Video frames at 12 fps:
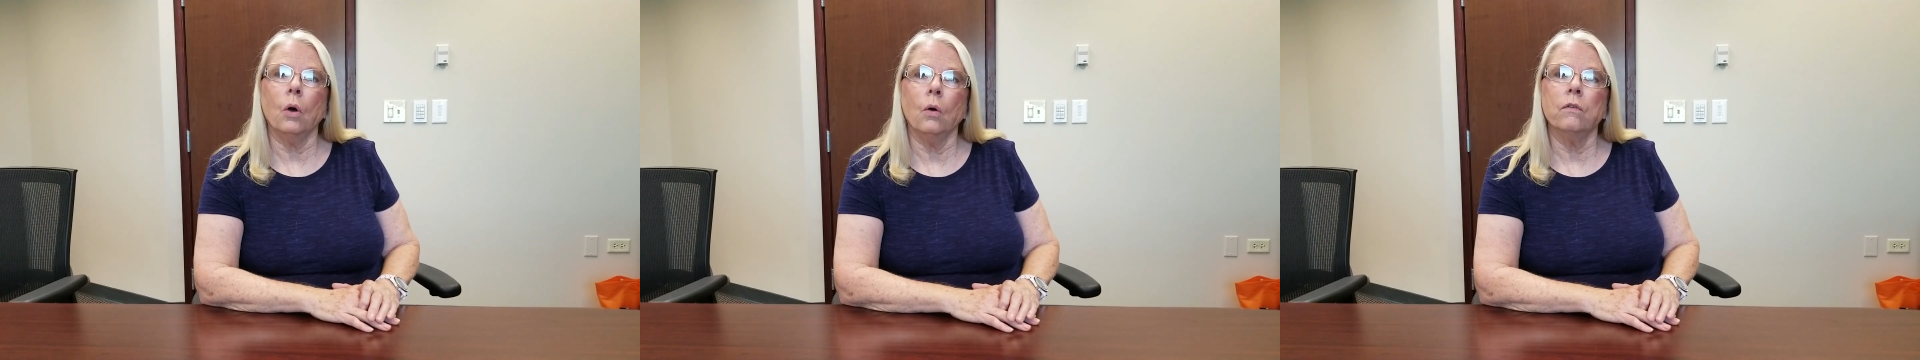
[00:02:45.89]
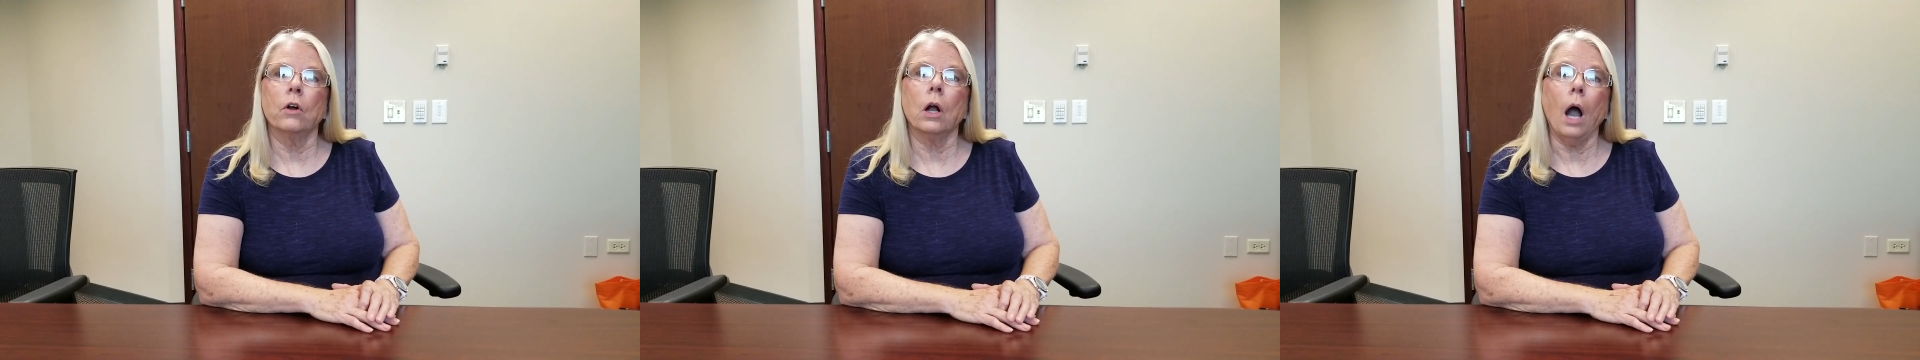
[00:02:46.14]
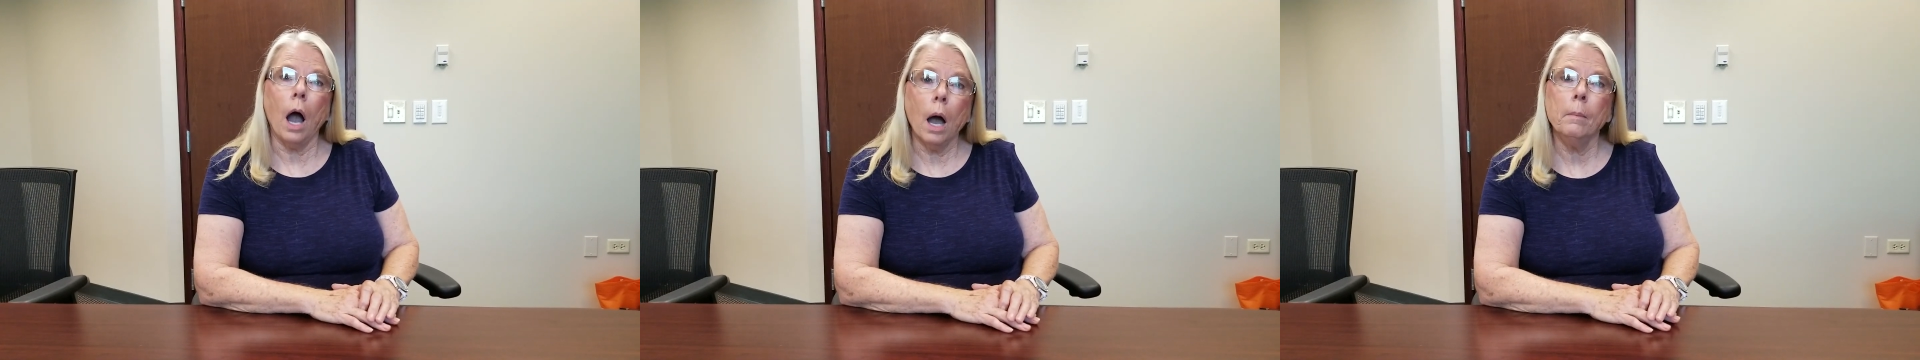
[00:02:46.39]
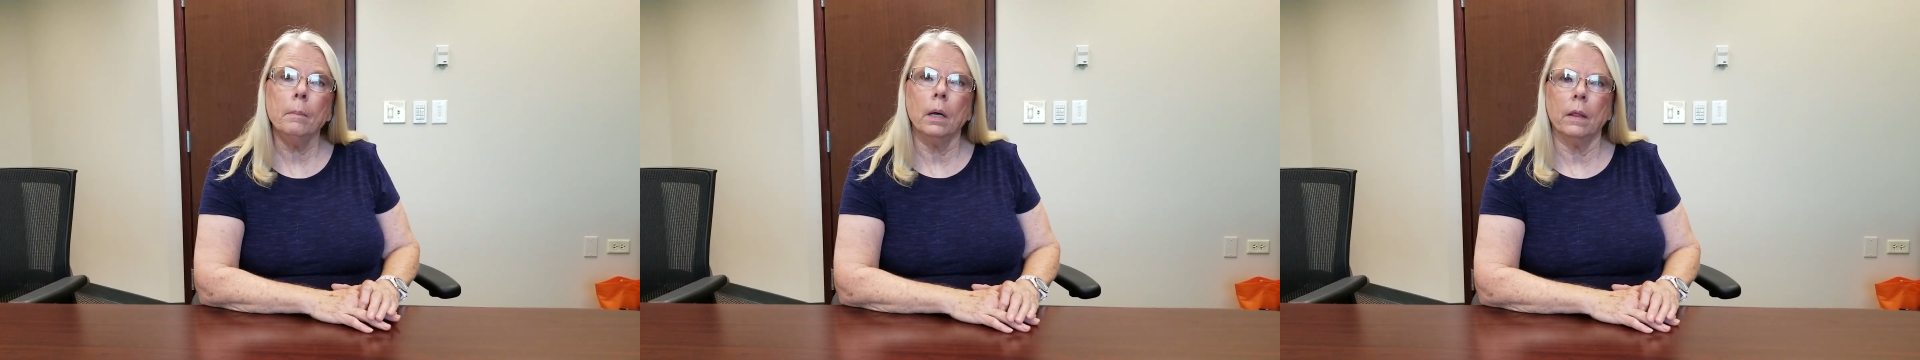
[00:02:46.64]

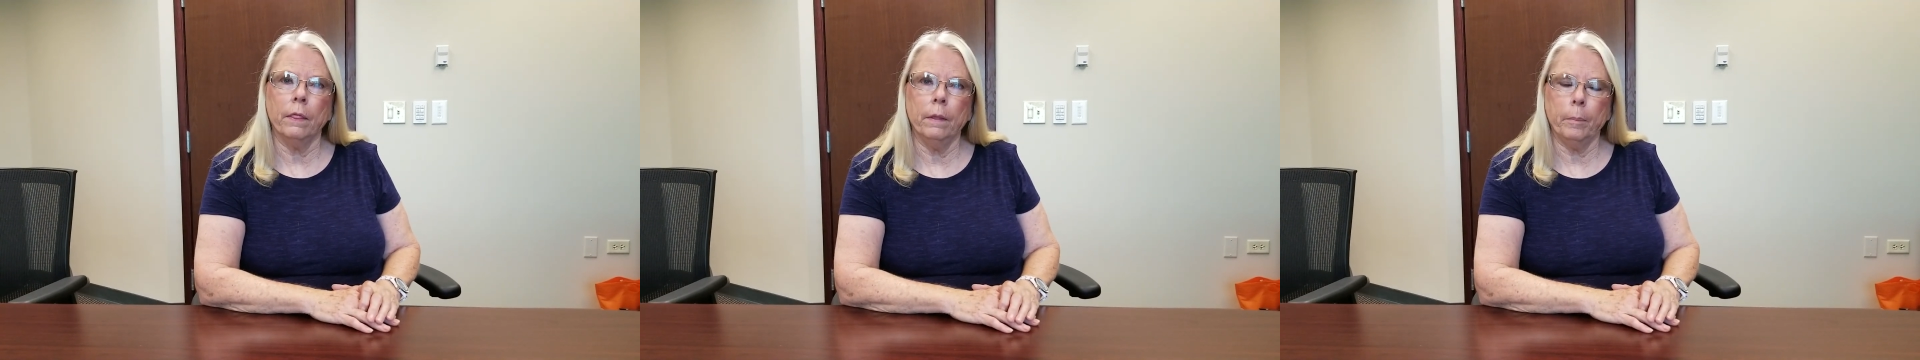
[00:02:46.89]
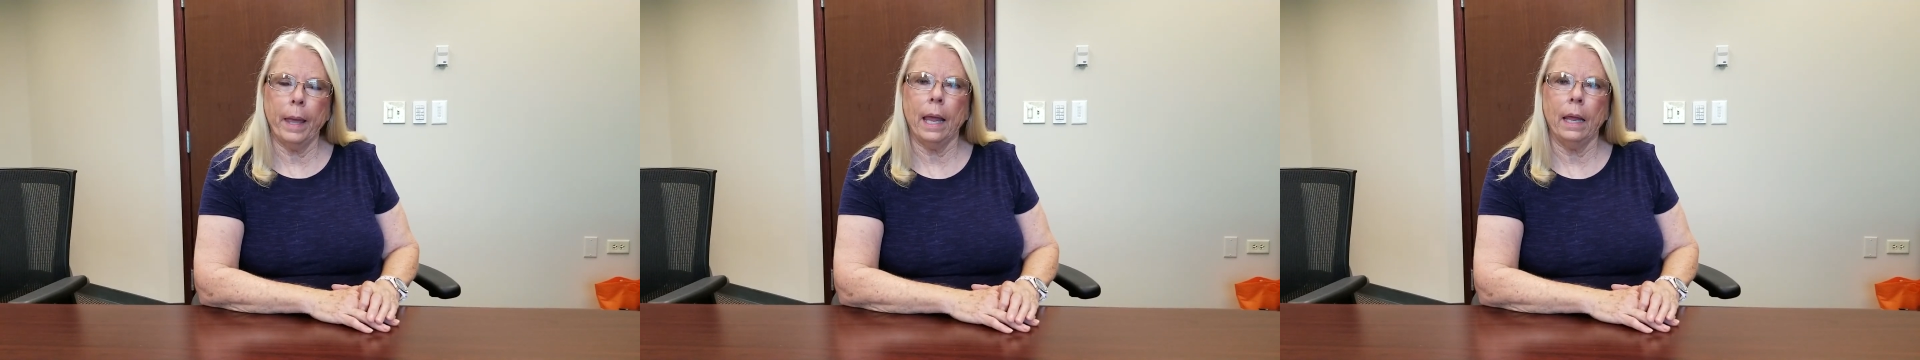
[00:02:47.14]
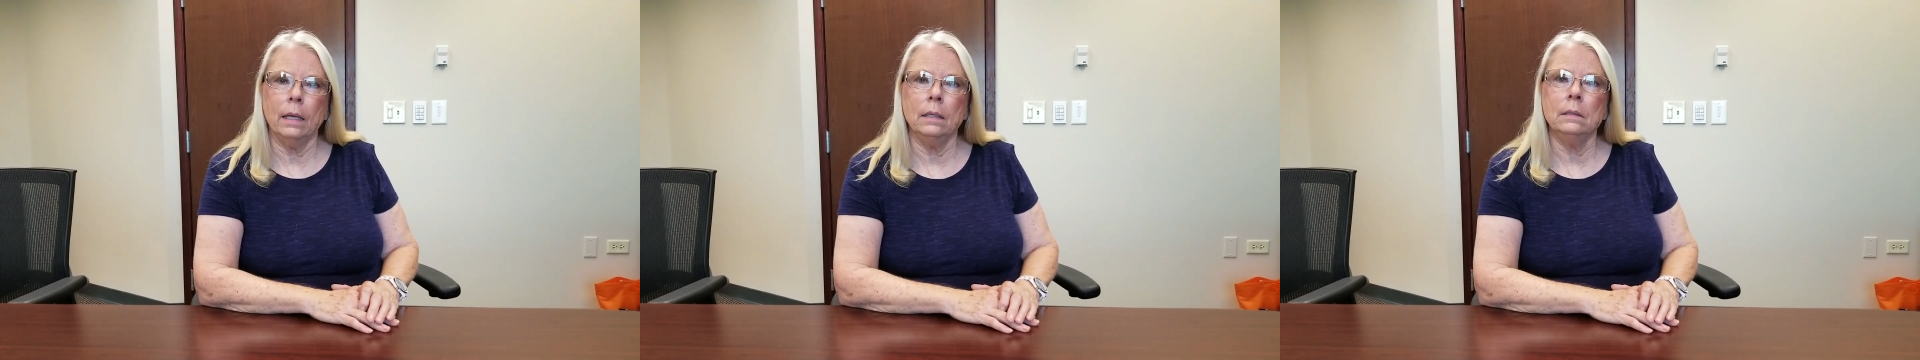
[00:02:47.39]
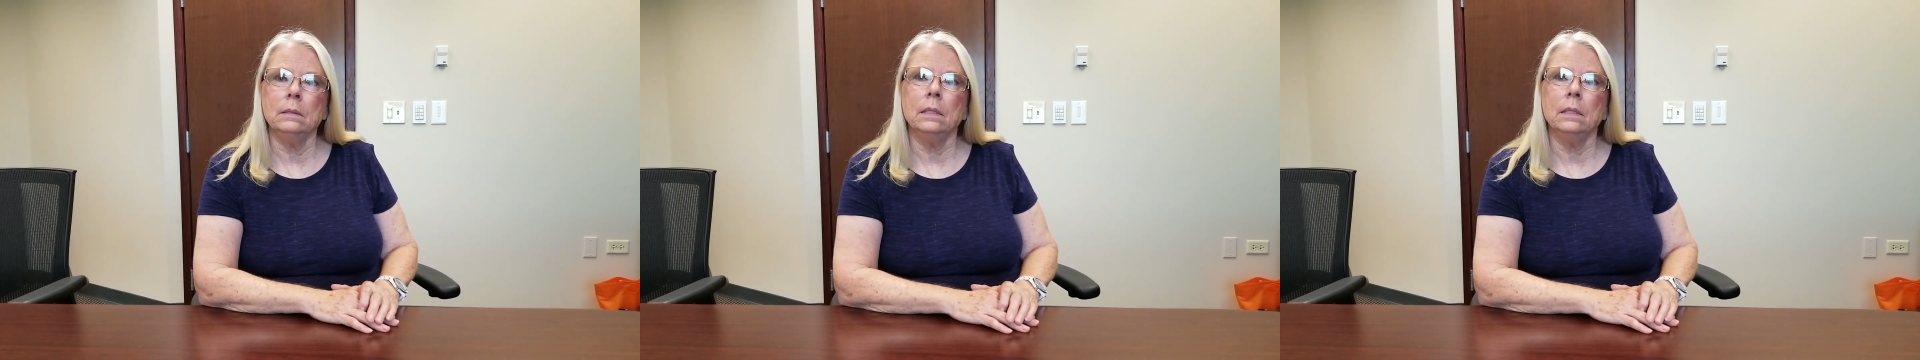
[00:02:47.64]
overcome the pain.